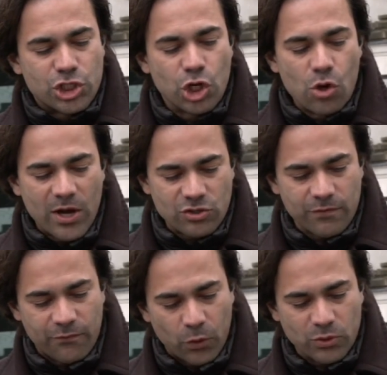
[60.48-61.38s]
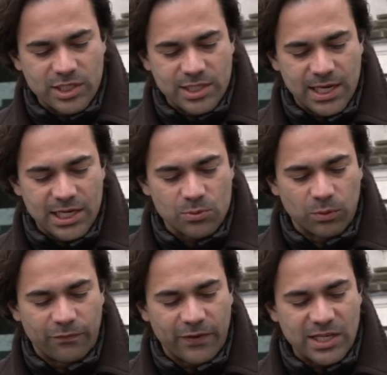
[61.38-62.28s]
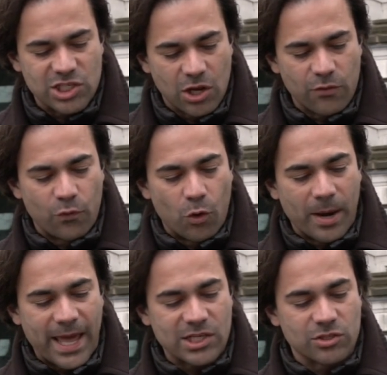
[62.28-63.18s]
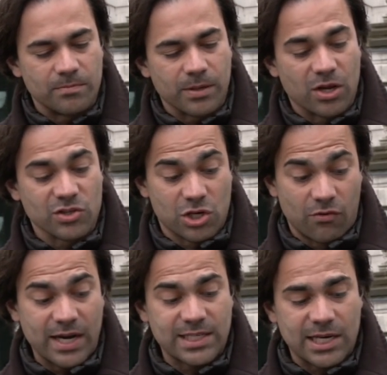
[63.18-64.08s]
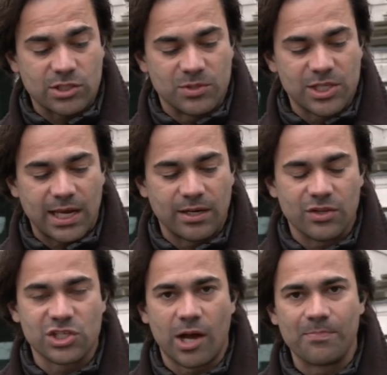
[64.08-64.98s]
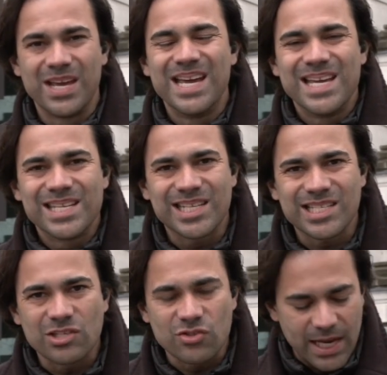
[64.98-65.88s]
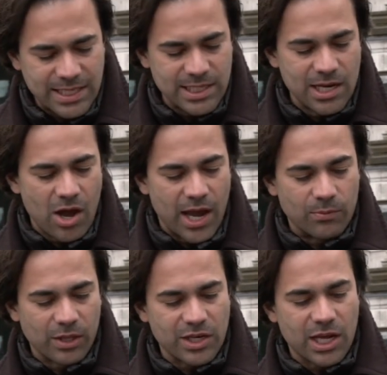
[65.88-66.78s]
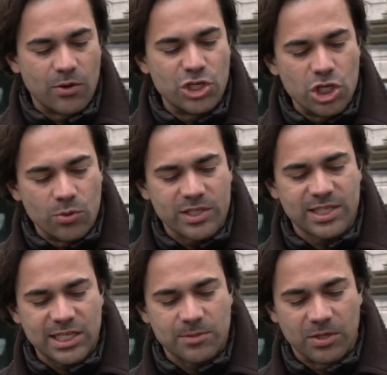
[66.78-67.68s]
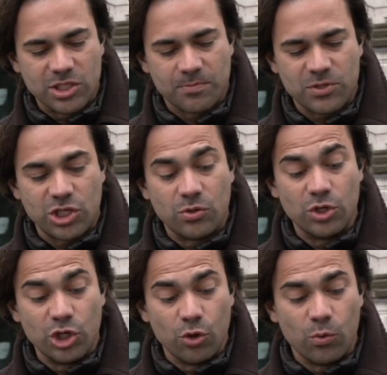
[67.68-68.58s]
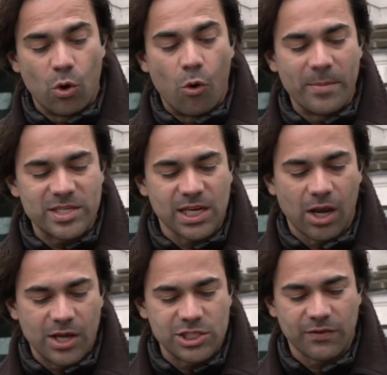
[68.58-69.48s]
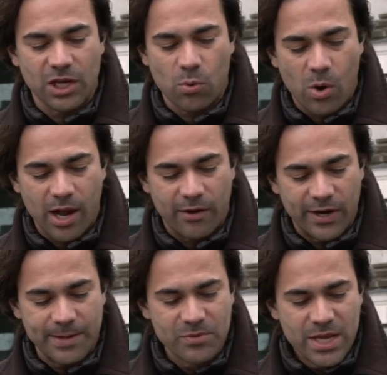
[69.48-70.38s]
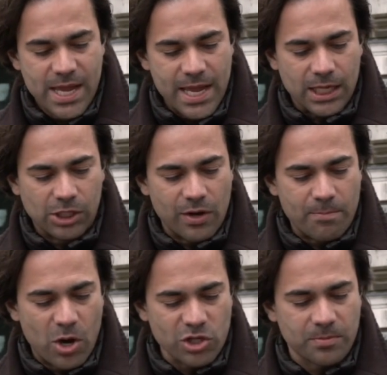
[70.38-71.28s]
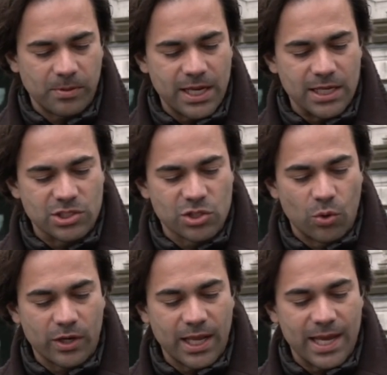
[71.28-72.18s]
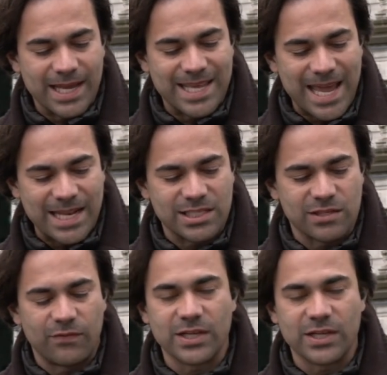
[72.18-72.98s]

240. 66 will face no formal action because correct action was taken at the time. 689 will undergo a new assessment to pursue new or missing lines of inquiry, including possibly talking again to